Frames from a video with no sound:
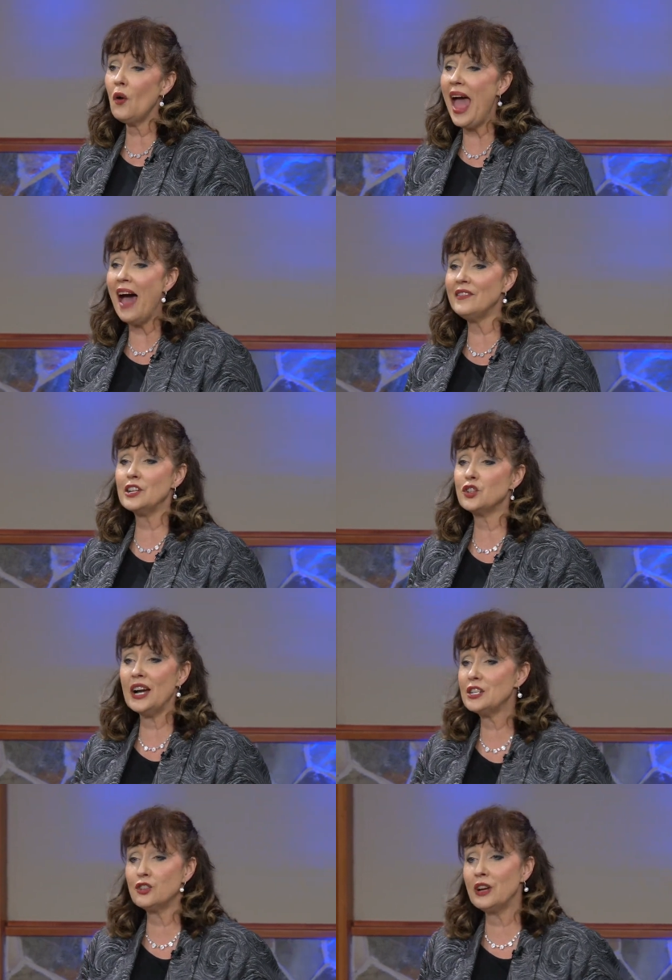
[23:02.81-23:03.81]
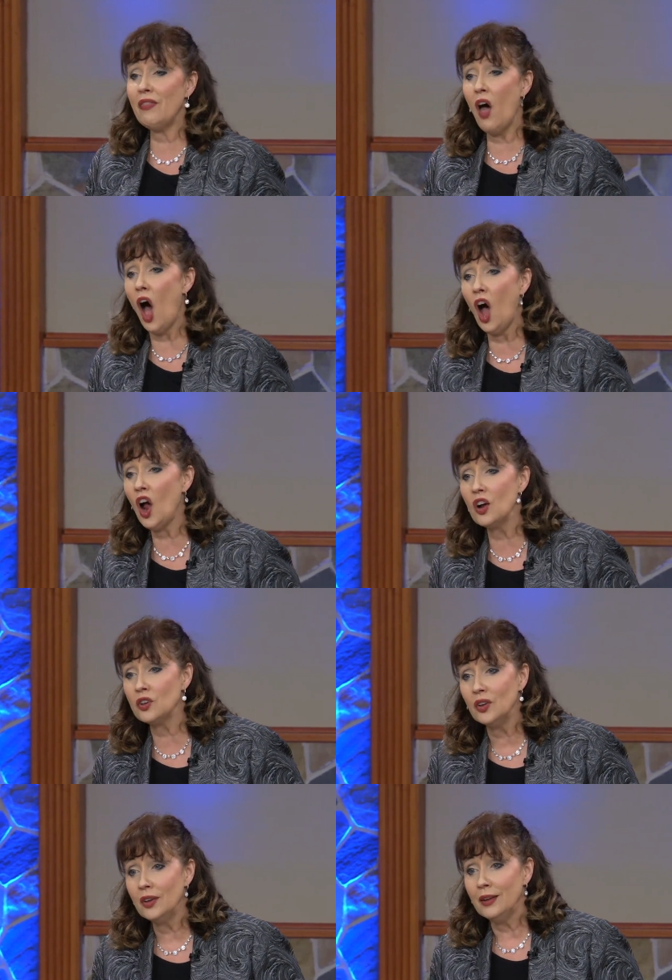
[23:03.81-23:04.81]
have it treasured in the heart,
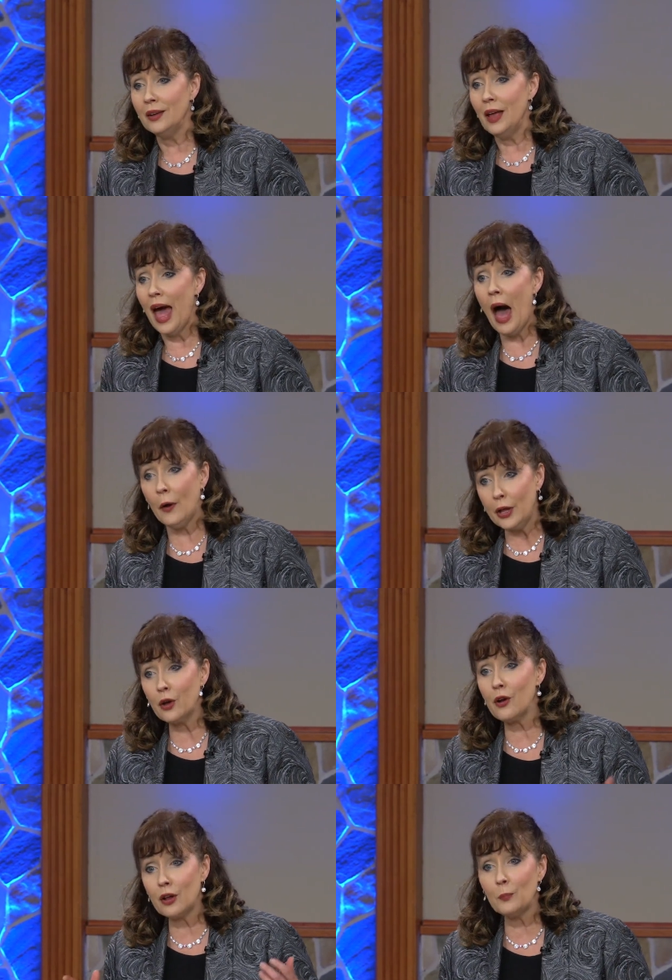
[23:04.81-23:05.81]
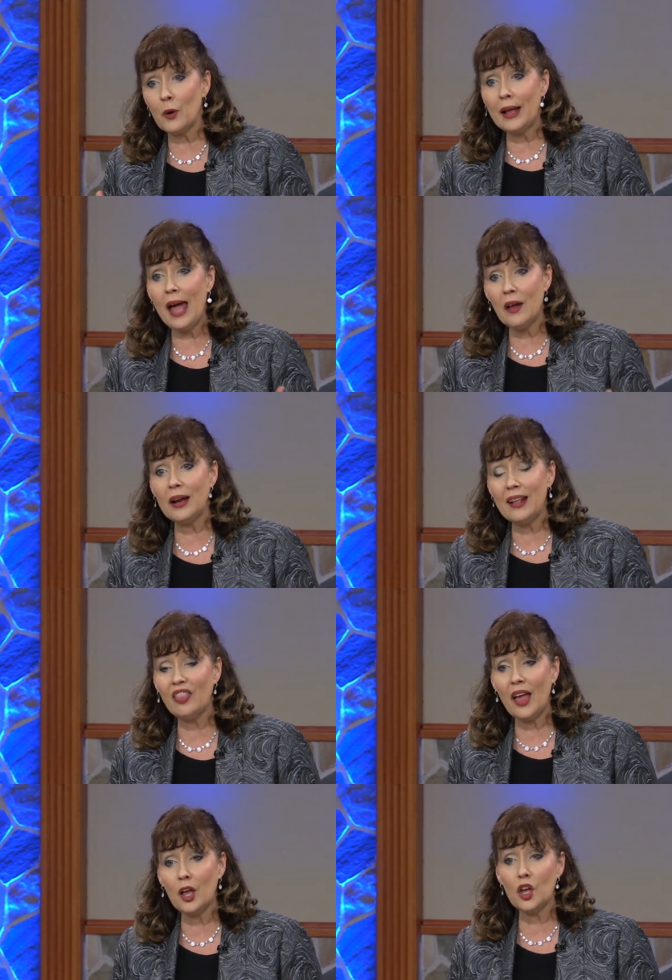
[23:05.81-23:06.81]
how are you going to bring out
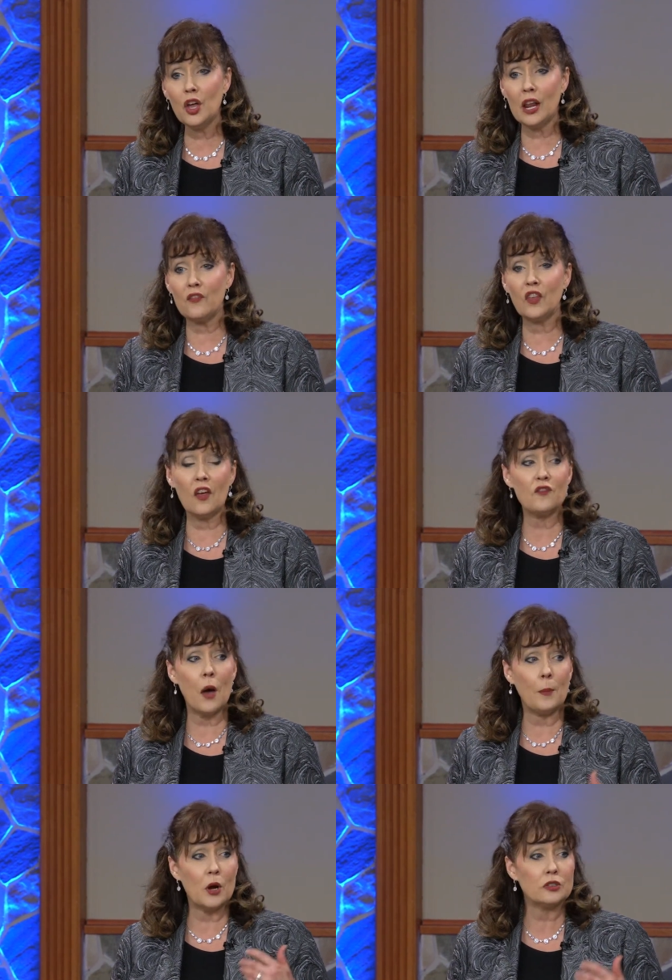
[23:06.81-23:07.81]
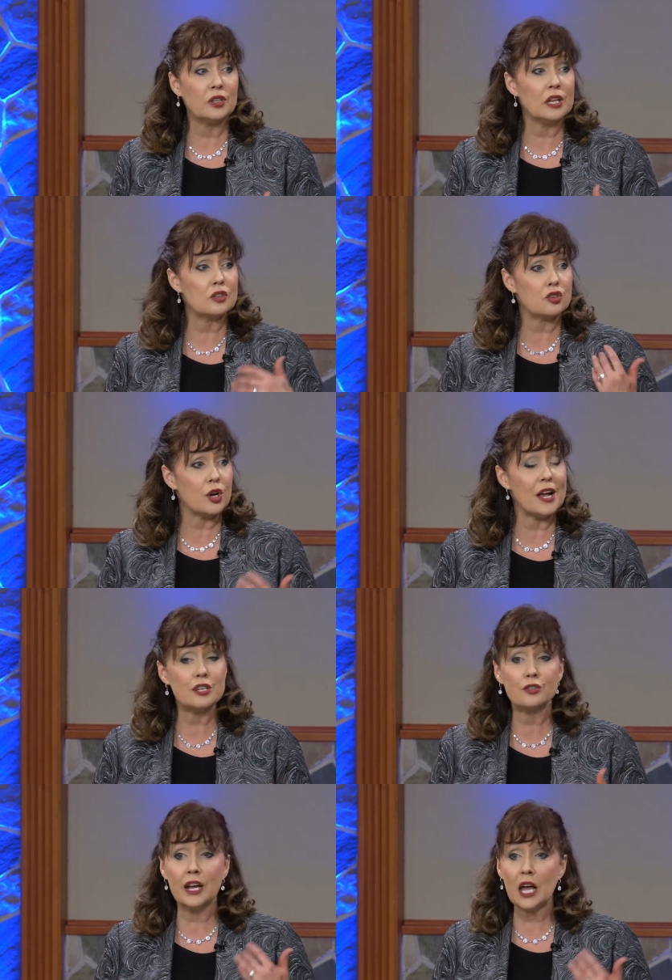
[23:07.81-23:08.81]
anything good? If, if a person is
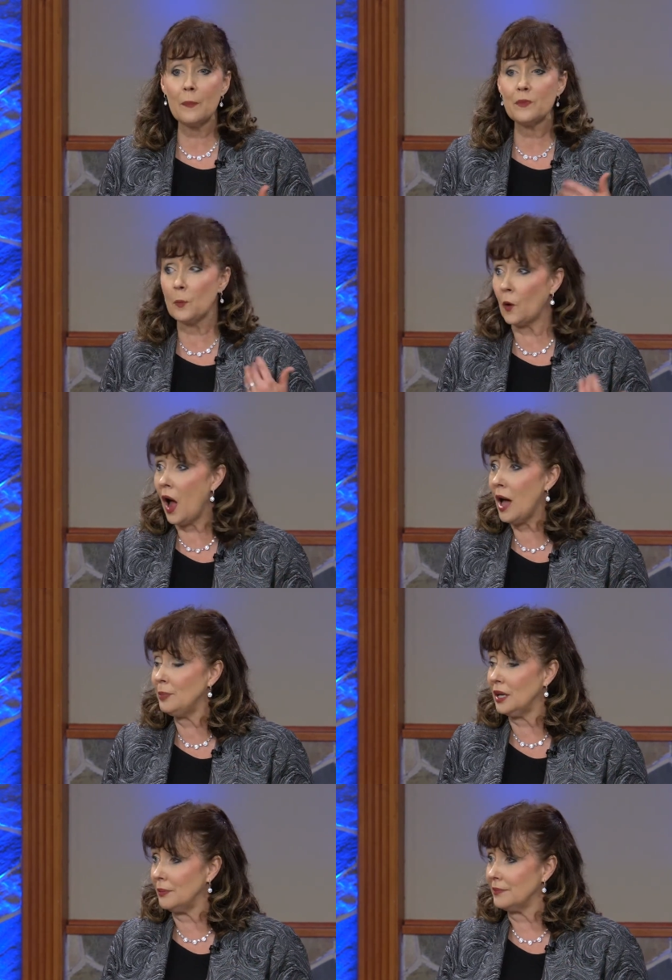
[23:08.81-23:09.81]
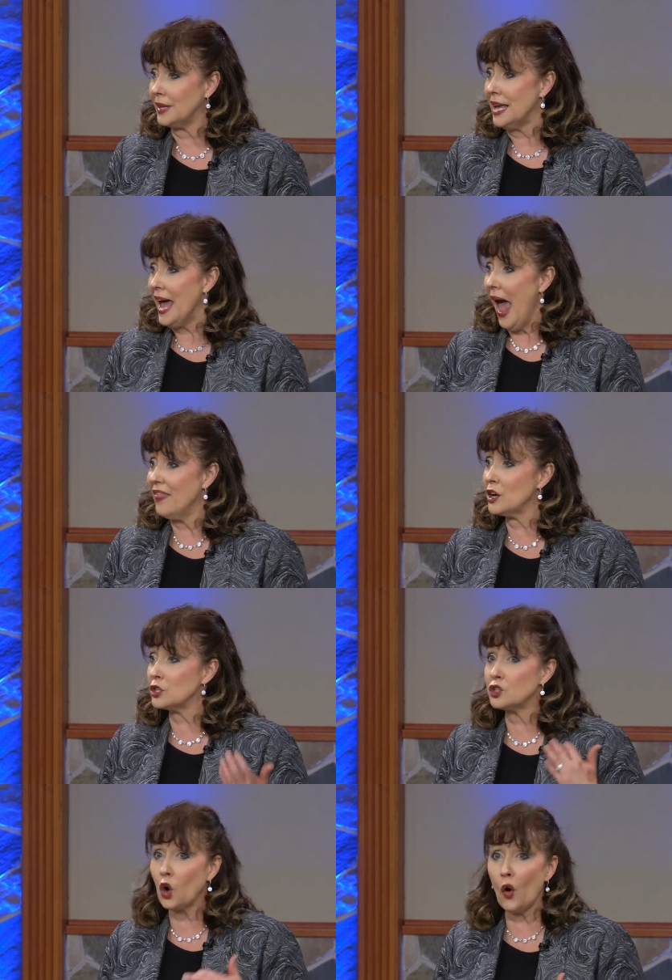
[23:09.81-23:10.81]
treasuring up the problem, and they're
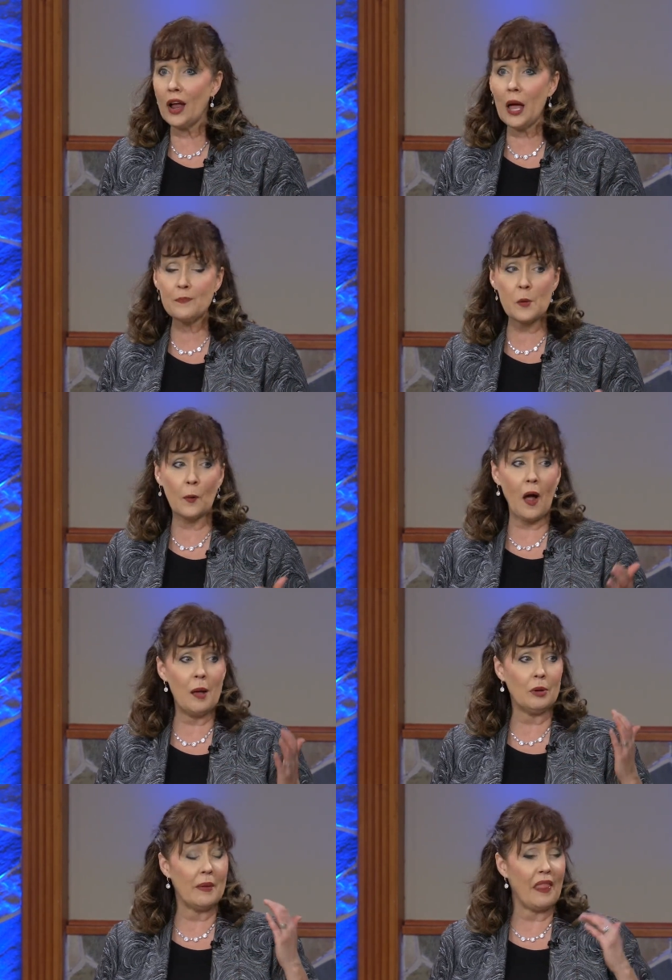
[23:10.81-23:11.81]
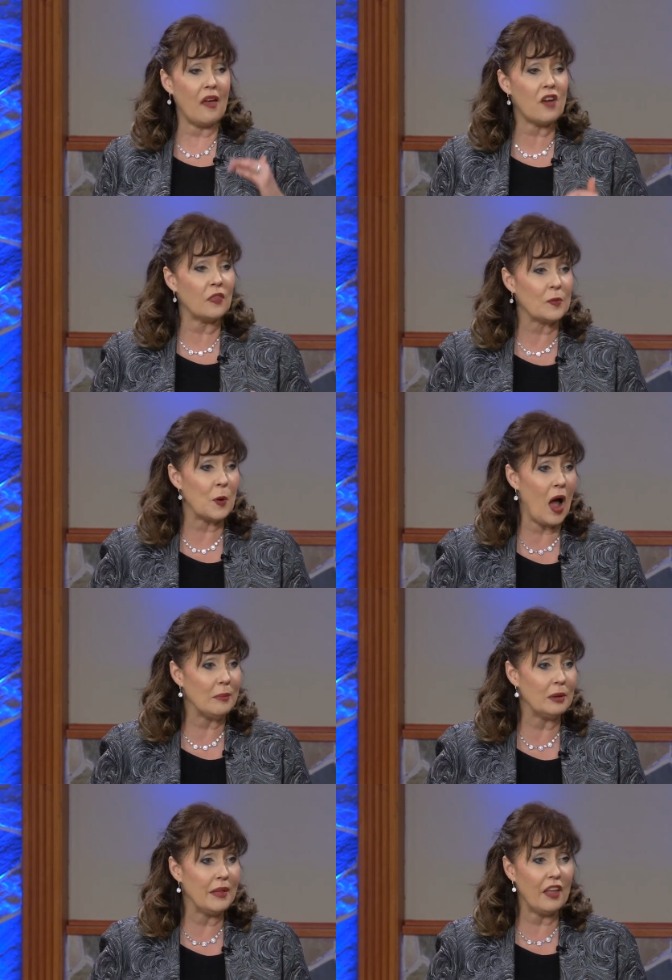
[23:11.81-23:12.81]
storing up the problem and they've got the
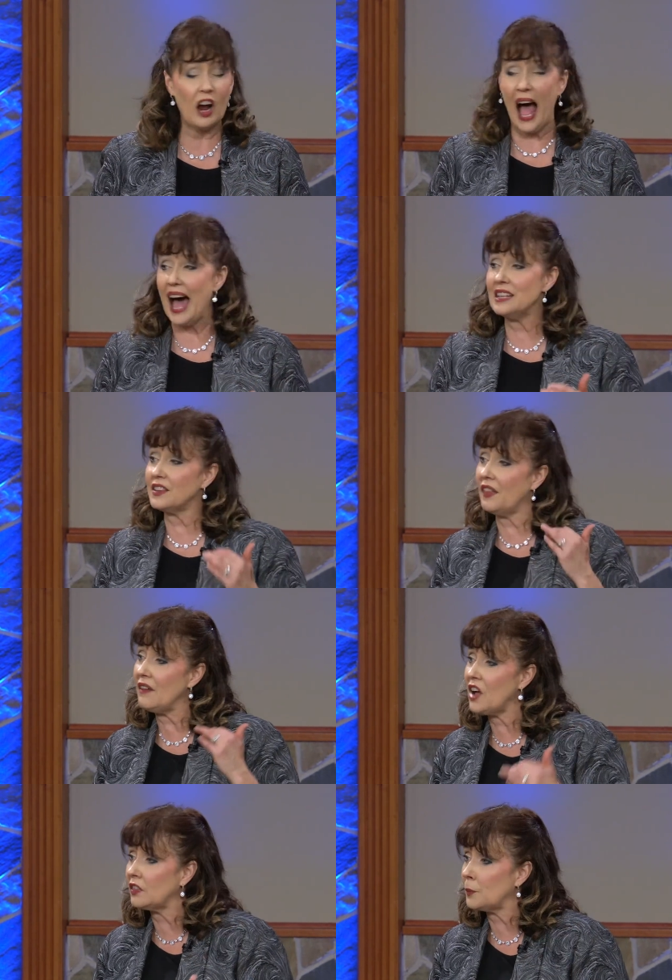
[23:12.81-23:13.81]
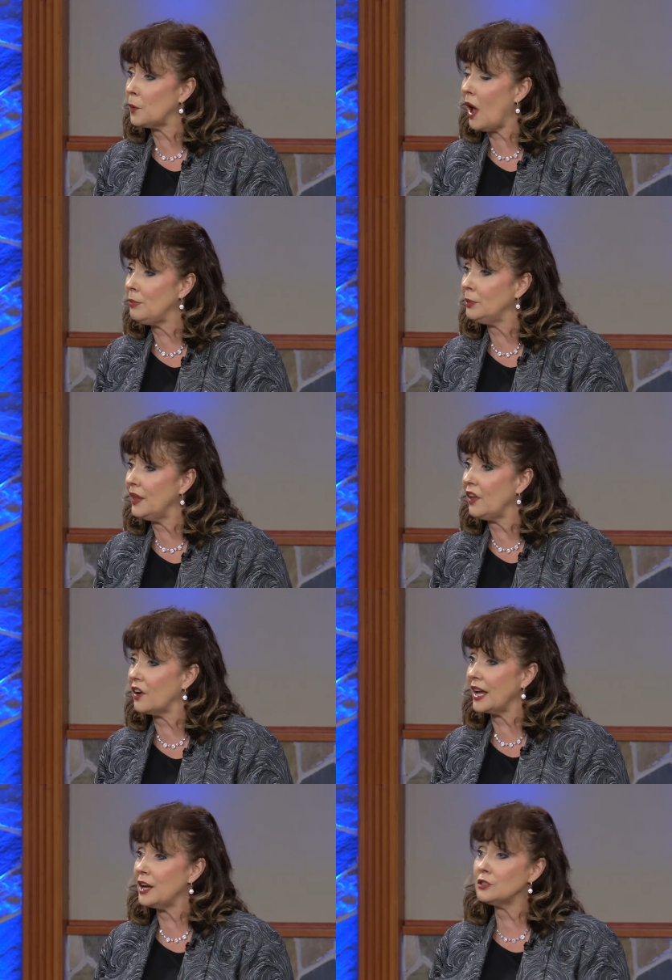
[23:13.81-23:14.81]
problem in their eyes and they've got the problem in
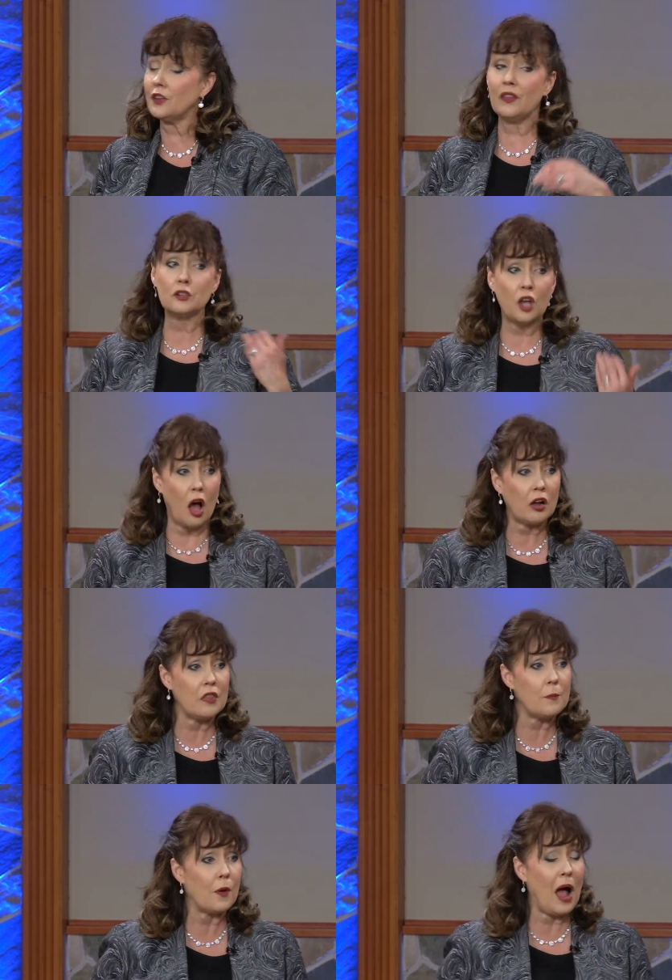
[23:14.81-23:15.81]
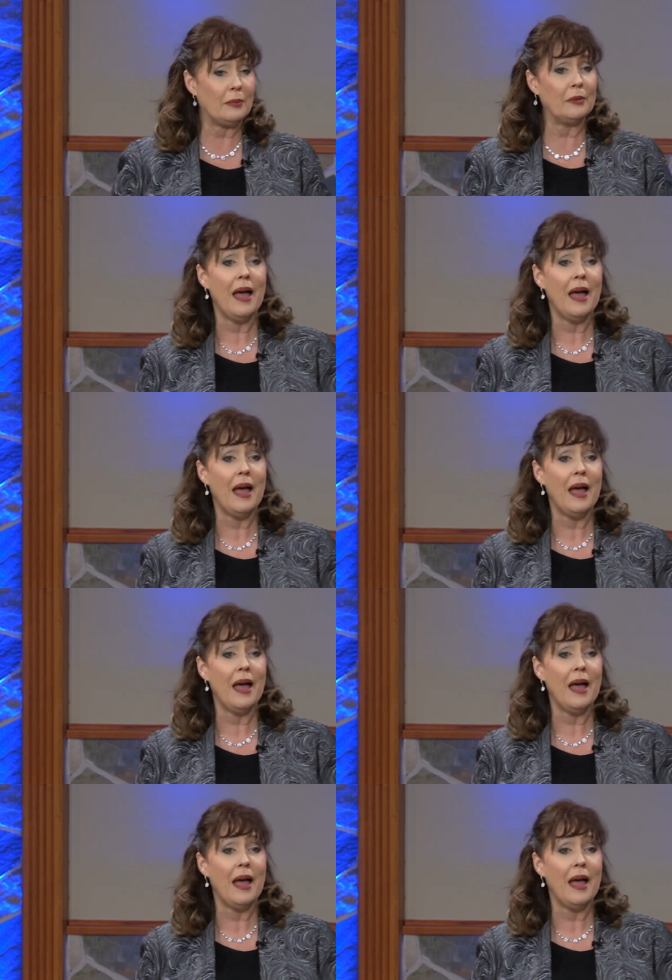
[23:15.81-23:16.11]
their ears and they're talking the problem